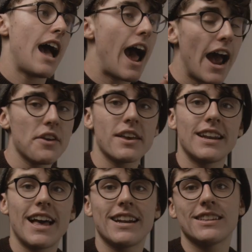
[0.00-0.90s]
how you
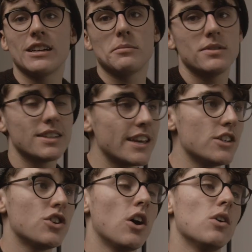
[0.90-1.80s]
can edit them,
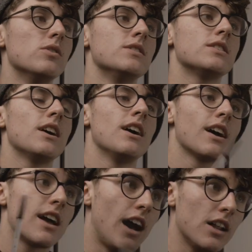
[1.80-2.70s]
skin tones,
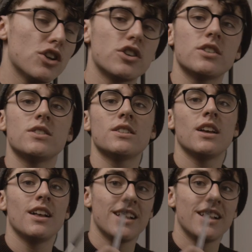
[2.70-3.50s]
colors,